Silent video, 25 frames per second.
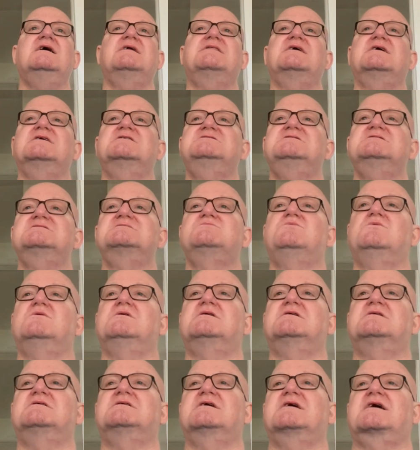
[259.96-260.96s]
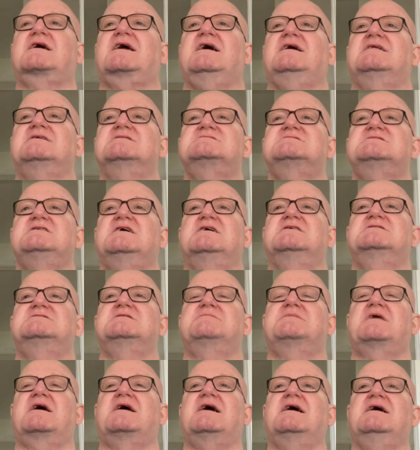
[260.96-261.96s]
They just again, it's tight
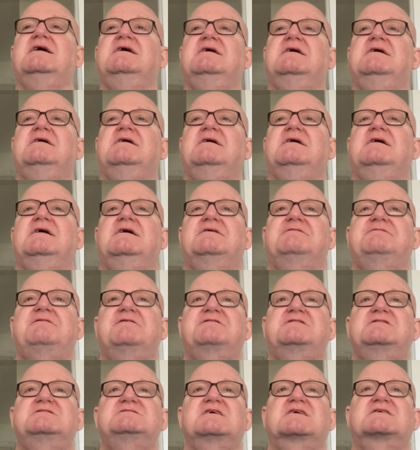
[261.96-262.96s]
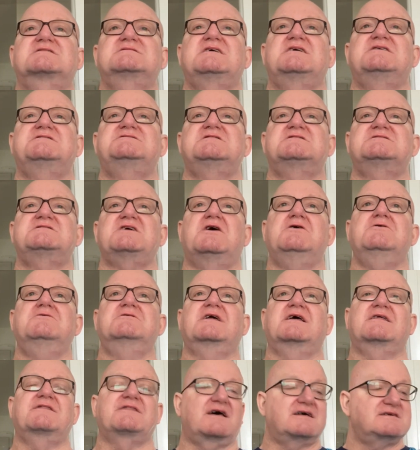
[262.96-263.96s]
up there, 56. They're just
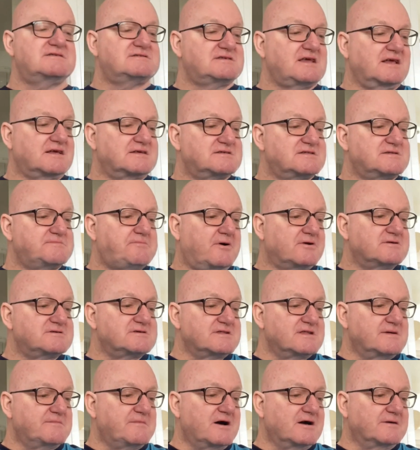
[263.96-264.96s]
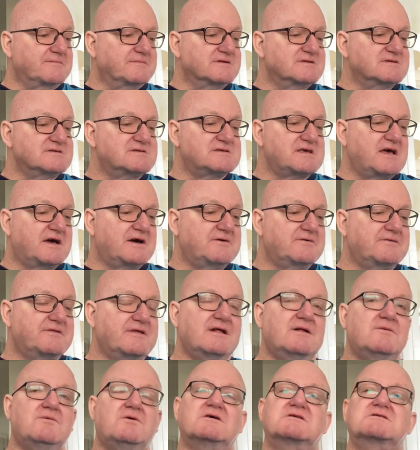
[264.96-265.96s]
owning that 6th spot at the moment, so
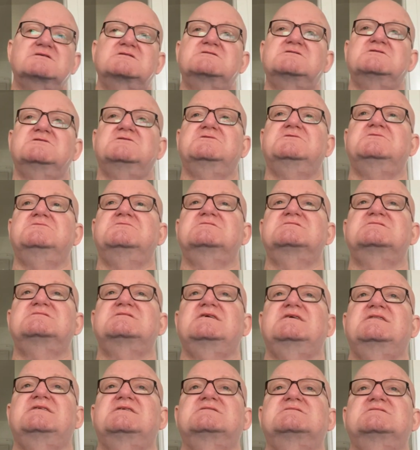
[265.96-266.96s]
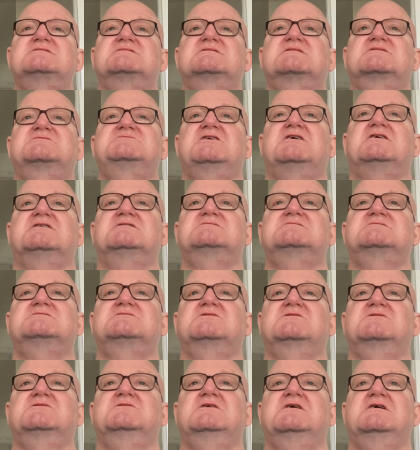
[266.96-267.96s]
they'll want to see this as a chance
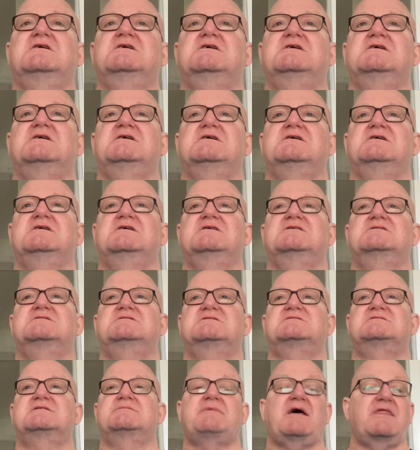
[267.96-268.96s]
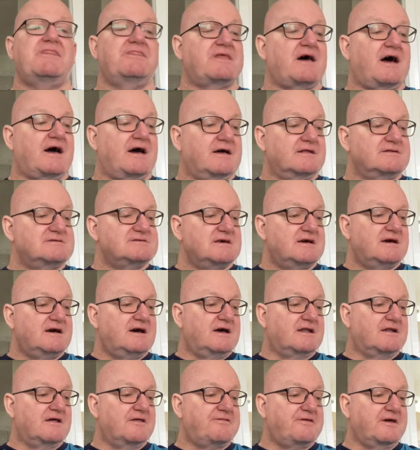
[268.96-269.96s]
to cement that,
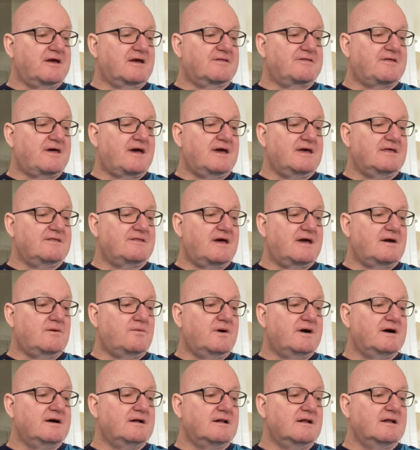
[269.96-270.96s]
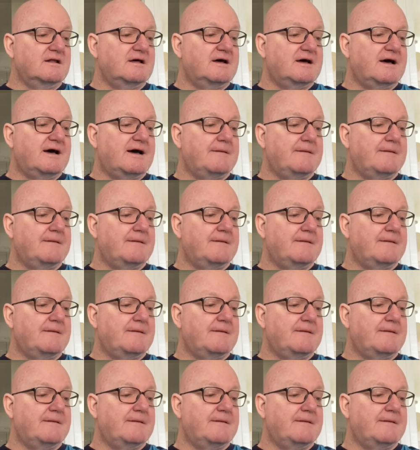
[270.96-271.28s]
and I think they will.